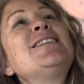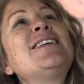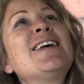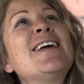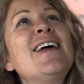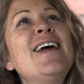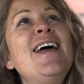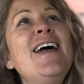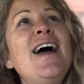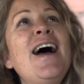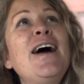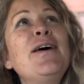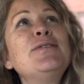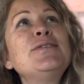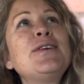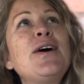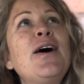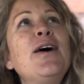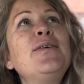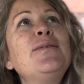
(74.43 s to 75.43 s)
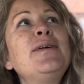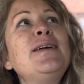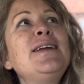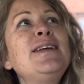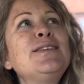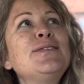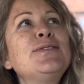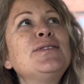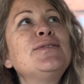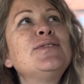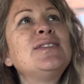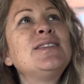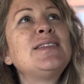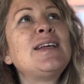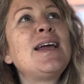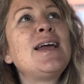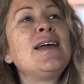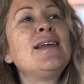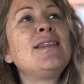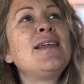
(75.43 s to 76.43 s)
Like I was already sort of
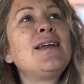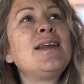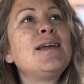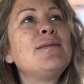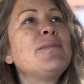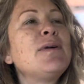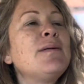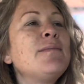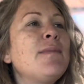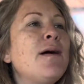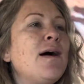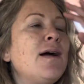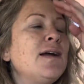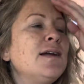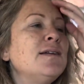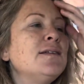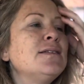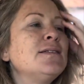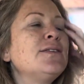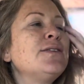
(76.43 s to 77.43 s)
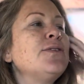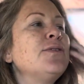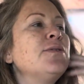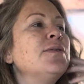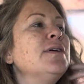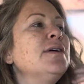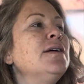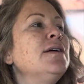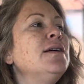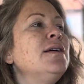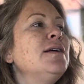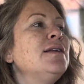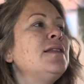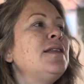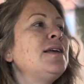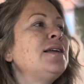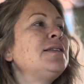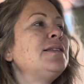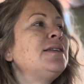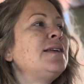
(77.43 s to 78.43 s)
saying that in my mind. So
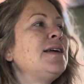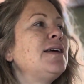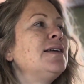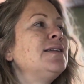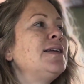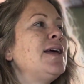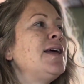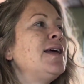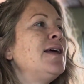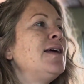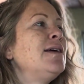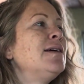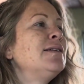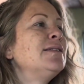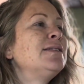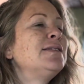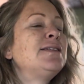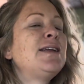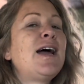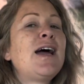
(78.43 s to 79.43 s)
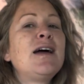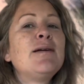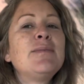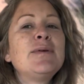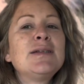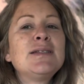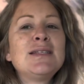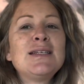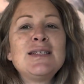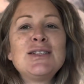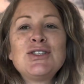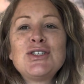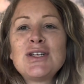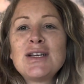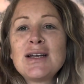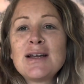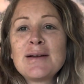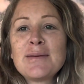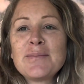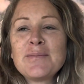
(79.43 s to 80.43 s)
this, like, taking a stab at
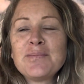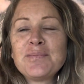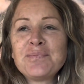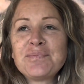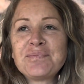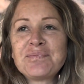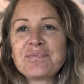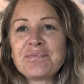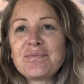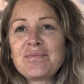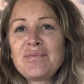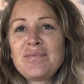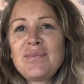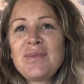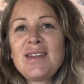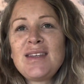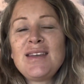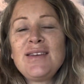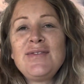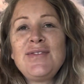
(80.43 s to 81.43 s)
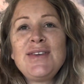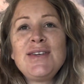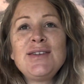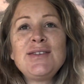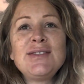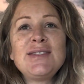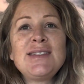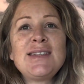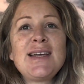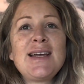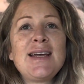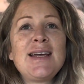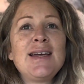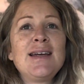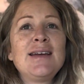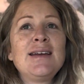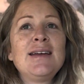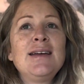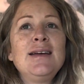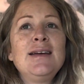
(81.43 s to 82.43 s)
teaching feels
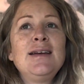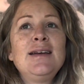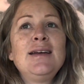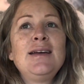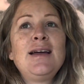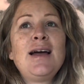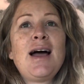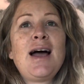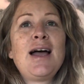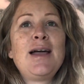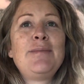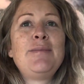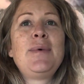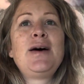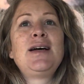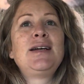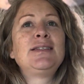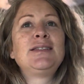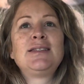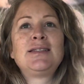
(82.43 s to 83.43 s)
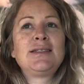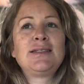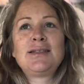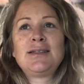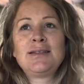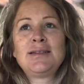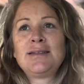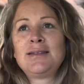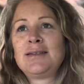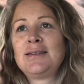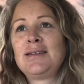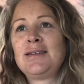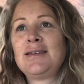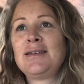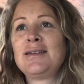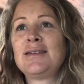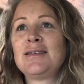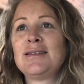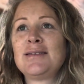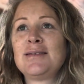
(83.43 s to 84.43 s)
like I must
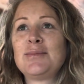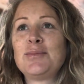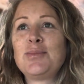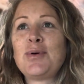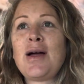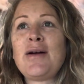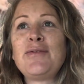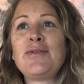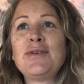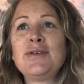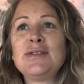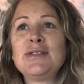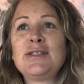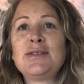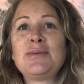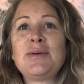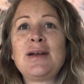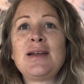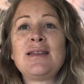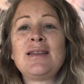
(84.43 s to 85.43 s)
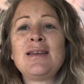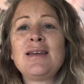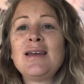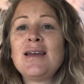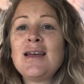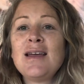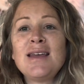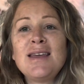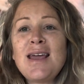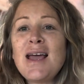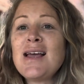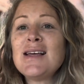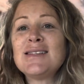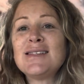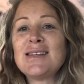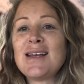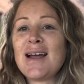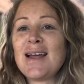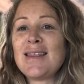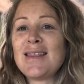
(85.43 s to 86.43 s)
preference with,
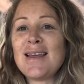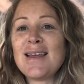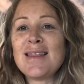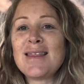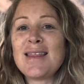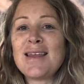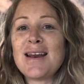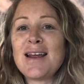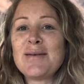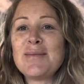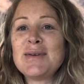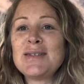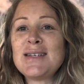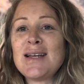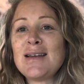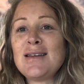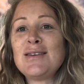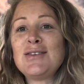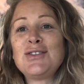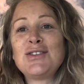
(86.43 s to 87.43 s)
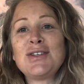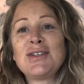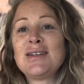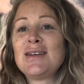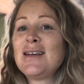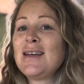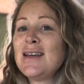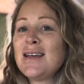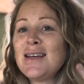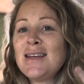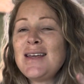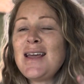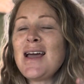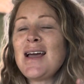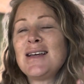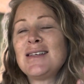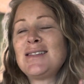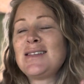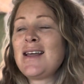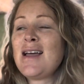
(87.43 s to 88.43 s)
yes, I think that I'm intelligent.
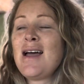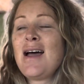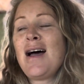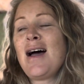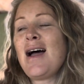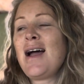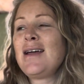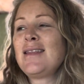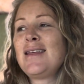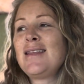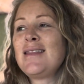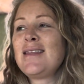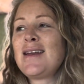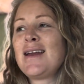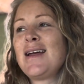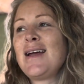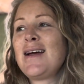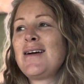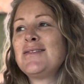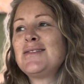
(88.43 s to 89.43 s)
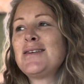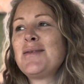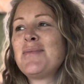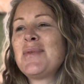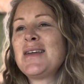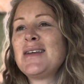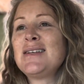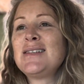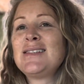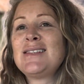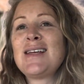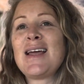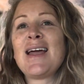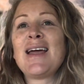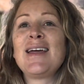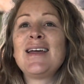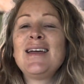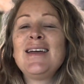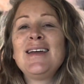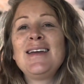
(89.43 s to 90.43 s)
Yes, I think that I have something to
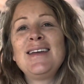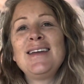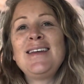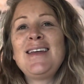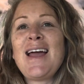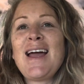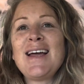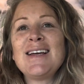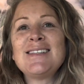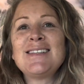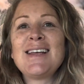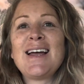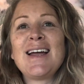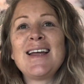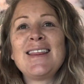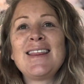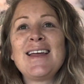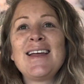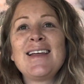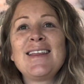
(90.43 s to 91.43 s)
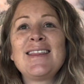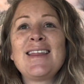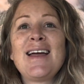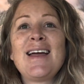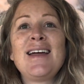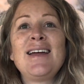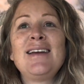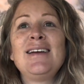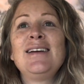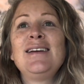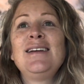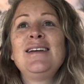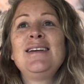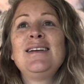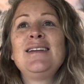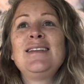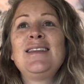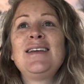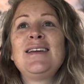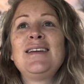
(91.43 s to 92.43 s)
say. Yes, I think that
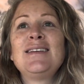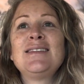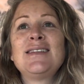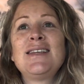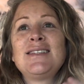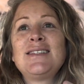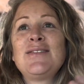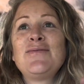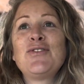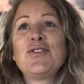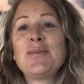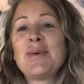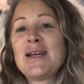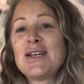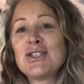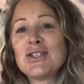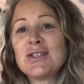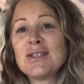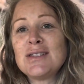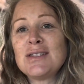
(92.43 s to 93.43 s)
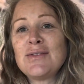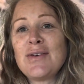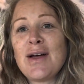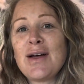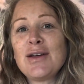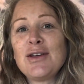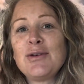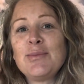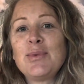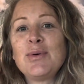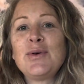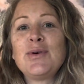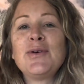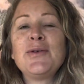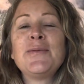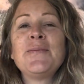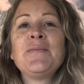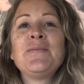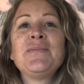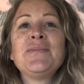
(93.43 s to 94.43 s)
this information is
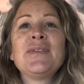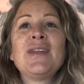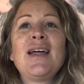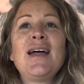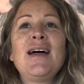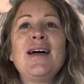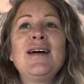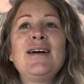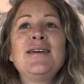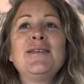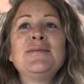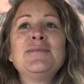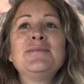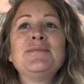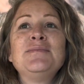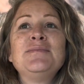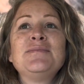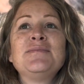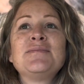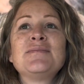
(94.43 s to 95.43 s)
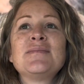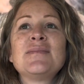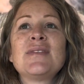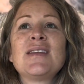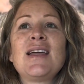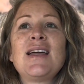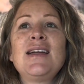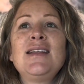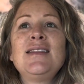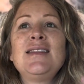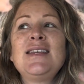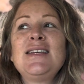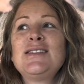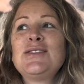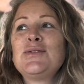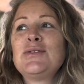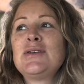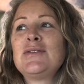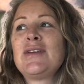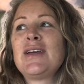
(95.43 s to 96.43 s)
valuable. And these
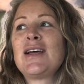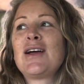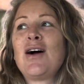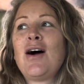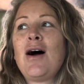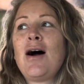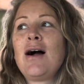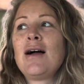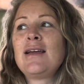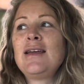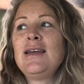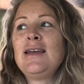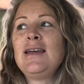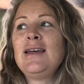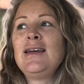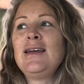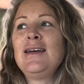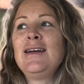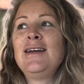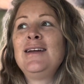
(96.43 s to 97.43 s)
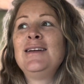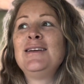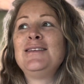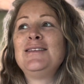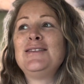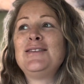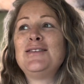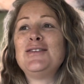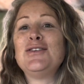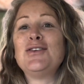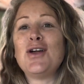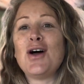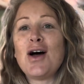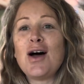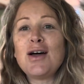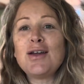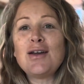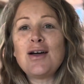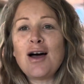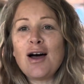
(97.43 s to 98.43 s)
sort of like cocky,
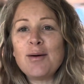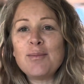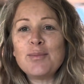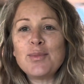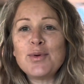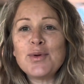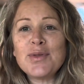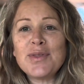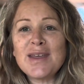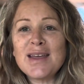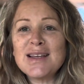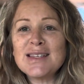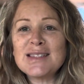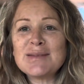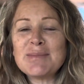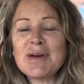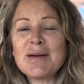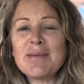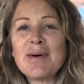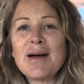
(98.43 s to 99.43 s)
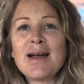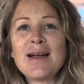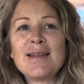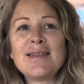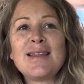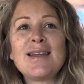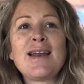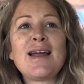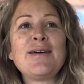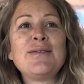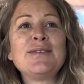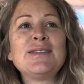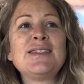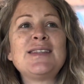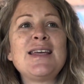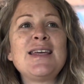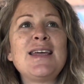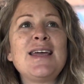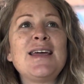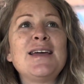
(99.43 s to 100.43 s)
non-humble things in my mind that I was
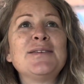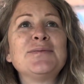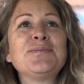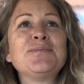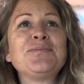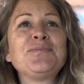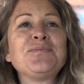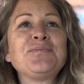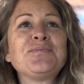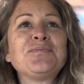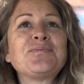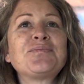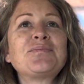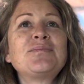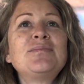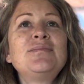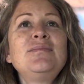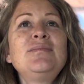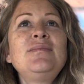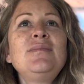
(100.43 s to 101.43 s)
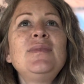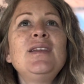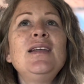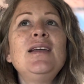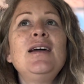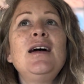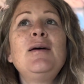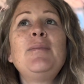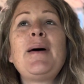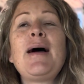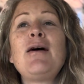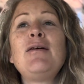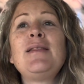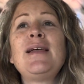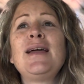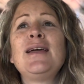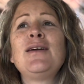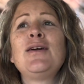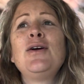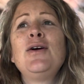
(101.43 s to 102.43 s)
thinking about,
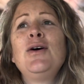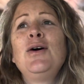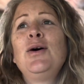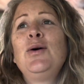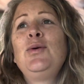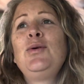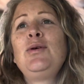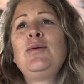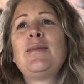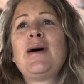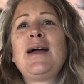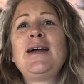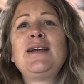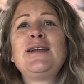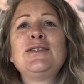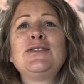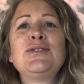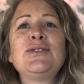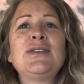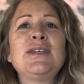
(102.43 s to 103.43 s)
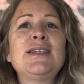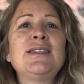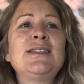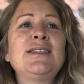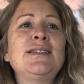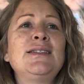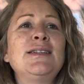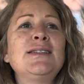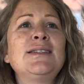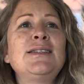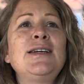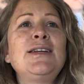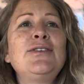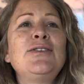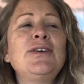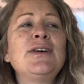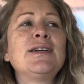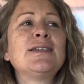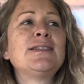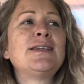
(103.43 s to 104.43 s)
like, who am I to do this, and et
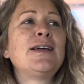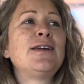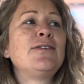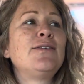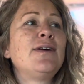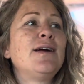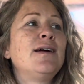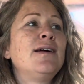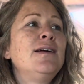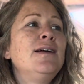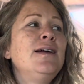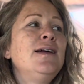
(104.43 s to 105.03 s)
cetera, et cetera.